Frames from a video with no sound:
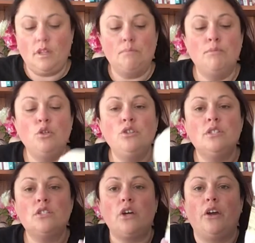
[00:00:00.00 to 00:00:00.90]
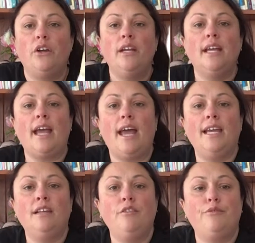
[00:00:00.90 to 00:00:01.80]
Moonstone
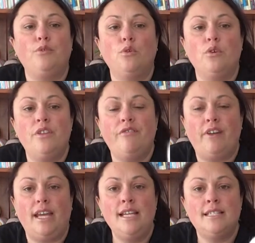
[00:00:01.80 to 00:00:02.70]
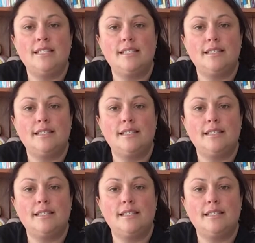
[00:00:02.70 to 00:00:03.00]
again for the face.